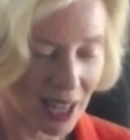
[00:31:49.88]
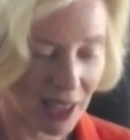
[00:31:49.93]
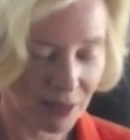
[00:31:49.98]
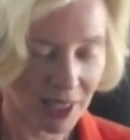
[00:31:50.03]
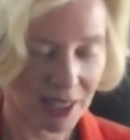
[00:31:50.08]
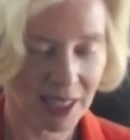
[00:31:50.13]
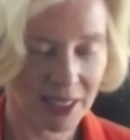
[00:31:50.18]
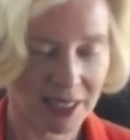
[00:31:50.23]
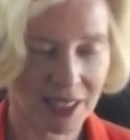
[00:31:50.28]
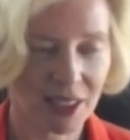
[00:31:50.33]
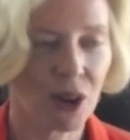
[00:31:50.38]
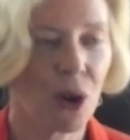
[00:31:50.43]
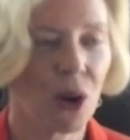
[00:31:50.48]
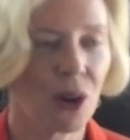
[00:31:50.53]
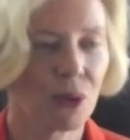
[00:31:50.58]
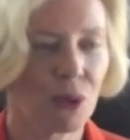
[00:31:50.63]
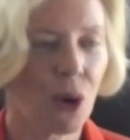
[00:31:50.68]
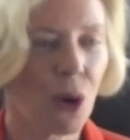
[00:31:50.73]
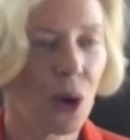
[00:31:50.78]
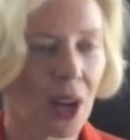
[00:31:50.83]
Well,
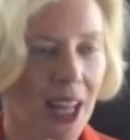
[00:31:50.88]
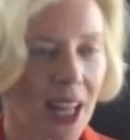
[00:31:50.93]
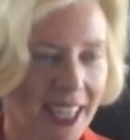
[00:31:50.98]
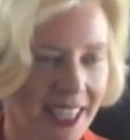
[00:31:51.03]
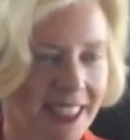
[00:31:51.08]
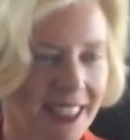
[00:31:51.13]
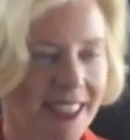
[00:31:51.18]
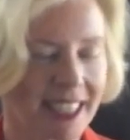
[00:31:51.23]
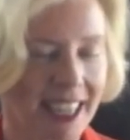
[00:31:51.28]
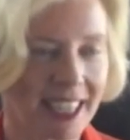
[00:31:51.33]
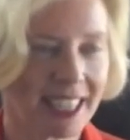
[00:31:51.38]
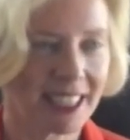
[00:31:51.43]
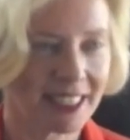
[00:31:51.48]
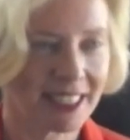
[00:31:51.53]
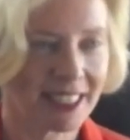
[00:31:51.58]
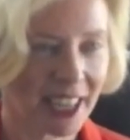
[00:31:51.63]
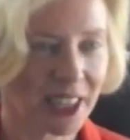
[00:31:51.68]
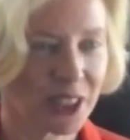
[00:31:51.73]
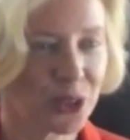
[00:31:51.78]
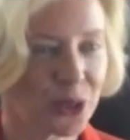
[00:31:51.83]
all I can say
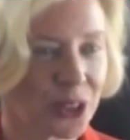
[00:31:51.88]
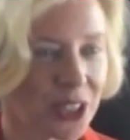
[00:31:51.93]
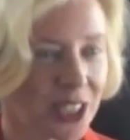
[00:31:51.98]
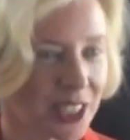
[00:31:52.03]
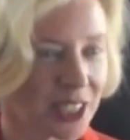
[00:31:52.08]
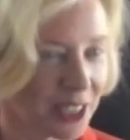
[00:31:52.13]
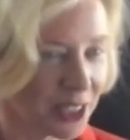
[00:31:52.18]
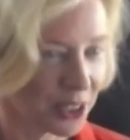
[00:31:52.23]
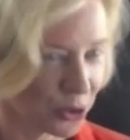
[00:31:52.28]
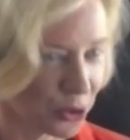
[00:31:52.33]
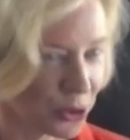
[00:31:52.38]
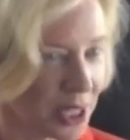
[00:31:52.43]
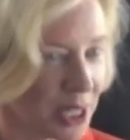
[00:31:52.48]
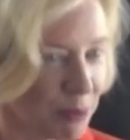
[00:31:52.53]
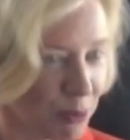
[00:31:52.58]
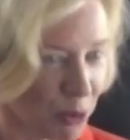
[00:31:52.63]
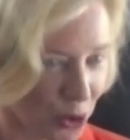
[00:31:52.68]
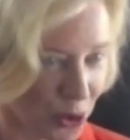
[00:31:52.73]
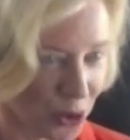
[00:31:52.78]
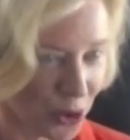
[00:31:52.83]
is I couldn't
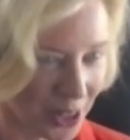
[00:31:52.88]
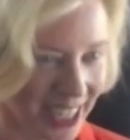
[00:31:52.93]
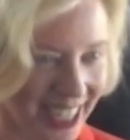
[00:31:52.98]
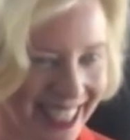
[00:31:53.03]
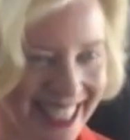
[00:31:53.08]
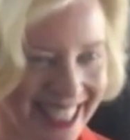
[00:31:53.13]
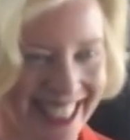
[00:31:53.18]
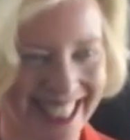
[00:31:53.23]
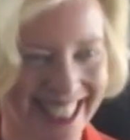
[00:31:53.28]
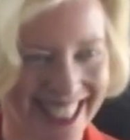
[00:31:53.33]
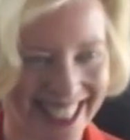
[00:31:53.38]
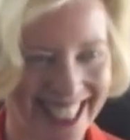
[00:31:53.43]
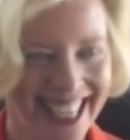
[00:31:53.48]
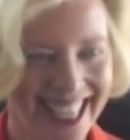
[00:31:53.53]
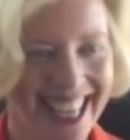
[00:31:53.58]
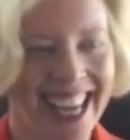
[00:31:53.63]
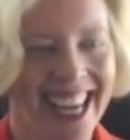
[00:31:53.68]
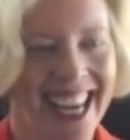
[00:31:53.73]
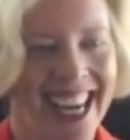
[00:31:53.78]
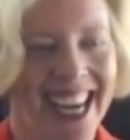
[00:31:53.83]
agree more.
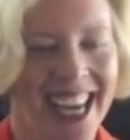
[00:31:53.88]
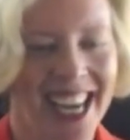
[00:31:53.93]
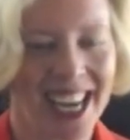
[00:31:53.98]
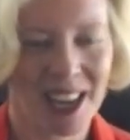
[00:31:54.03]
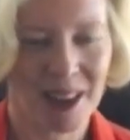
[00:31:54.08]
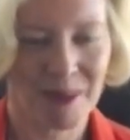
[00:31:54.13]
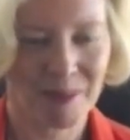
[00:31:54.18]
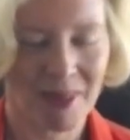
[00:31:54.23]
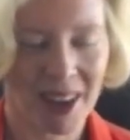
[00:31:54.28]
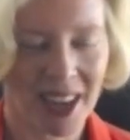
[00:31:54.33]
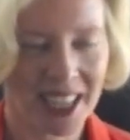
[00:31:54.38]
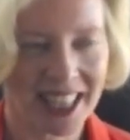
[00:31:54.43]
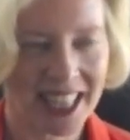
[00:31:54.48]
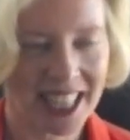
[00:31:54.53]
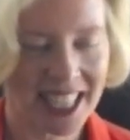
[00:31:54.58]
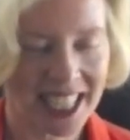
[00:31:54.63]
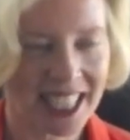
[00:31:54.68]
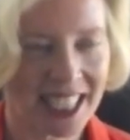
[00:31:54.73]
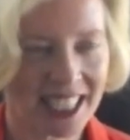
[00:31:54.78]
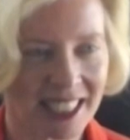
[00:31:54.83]
I
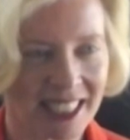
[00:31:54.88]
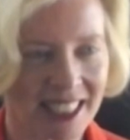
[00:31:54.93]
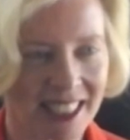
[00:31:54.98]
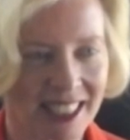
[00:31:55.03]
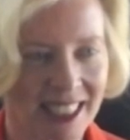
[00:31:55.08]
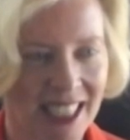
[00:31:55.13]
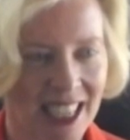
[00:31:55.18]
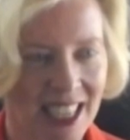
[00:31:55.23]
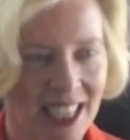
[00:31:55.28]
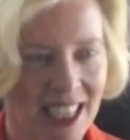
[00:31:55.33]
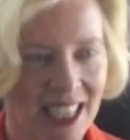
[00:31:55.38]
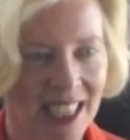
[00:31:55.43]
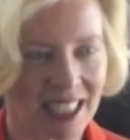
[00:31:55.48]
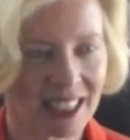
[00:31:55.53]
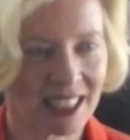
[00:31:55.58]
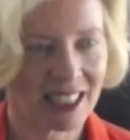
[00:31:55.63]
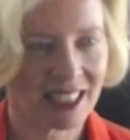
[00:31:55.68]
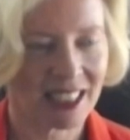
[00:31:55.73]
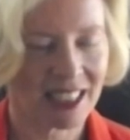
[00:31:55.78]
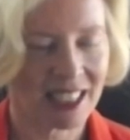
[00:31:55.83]
think it's
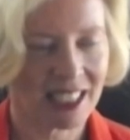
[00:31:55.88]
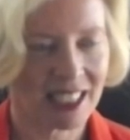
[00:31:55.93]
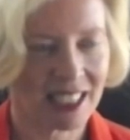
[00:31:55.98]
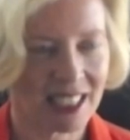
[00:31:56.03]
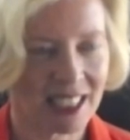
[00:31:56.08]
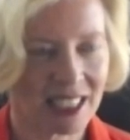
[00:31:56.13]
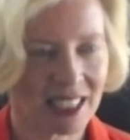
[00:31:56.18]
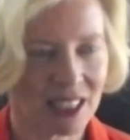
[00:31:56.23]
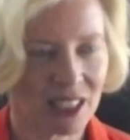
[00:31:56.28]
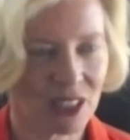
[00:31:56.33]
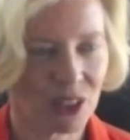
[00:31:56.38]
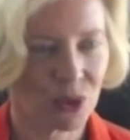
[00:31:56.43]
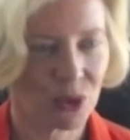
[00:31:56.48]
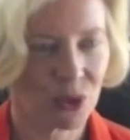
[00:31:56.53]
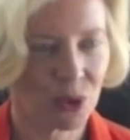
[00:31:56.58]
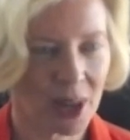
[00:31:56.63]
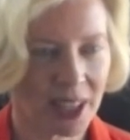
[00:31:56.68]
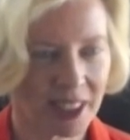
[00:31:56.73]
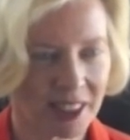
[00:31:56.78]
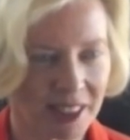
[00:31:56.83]
the
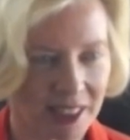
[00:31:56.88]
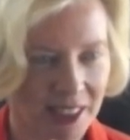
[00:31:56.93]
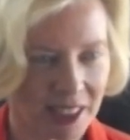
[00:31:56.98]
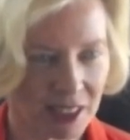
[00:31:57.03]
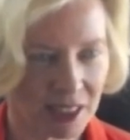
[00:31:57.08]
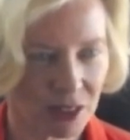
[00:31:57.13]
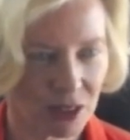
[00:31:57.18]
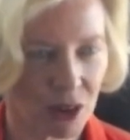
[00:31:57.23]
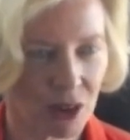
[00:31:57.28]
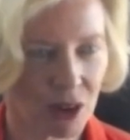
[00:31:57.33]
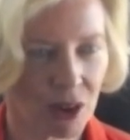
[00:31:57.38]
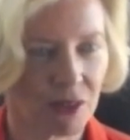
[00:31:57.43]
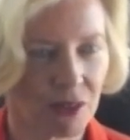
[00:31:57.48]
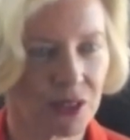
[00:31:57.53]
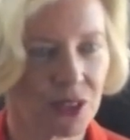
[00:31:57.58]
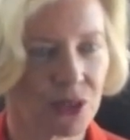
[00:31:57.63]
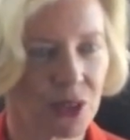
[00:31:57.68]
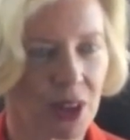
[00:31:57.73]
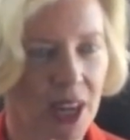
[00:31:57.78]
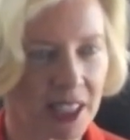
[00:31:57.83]
question
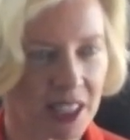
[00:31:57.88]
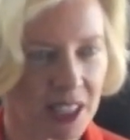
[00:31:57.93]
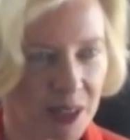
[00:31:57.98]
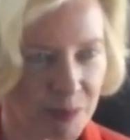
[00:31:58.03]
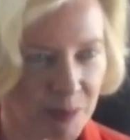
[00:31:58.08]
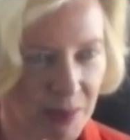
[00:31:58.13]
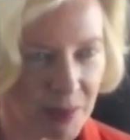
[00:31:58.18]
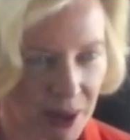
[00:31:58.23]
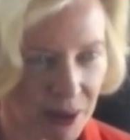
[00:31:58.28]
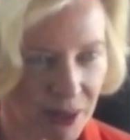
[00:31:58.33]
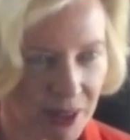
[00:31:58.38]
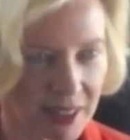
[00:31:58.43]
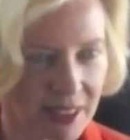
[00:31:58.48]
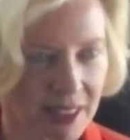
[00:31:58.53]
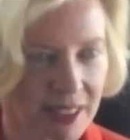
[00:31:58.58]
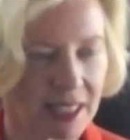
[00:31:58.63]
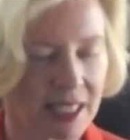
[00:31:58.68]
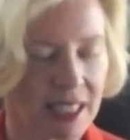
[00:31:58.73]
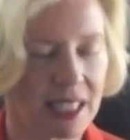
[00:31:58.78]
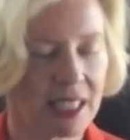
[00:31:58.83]
of
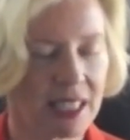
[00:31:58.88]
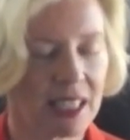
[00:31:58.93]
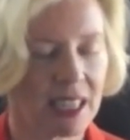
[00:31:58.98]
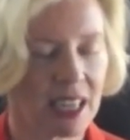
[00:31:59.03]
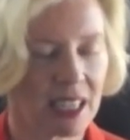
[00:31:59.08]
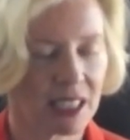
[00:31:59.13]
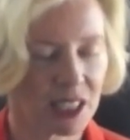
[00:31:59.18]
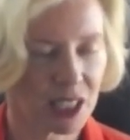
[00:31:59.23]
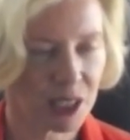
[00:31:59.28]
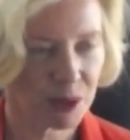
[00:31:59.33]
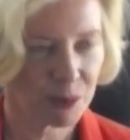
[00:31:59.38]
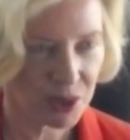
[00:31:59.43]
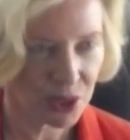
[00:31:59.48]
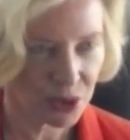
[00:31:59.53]
transparency and